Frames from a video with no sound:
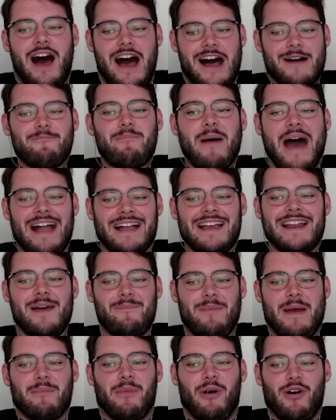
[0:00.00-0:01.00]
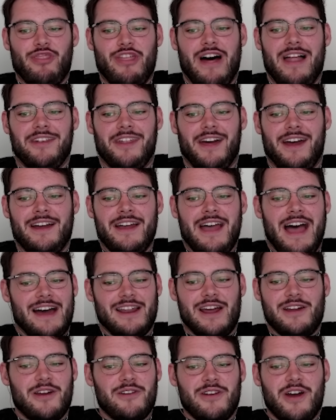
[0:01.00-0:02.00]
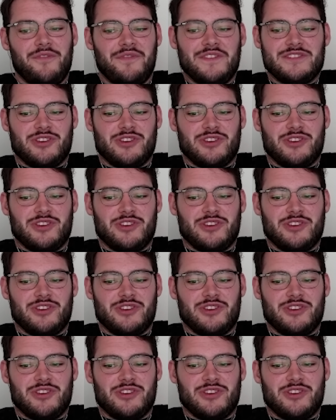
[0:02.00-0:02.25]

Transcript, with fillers: I'm packing a bit more thunder. And I don't know if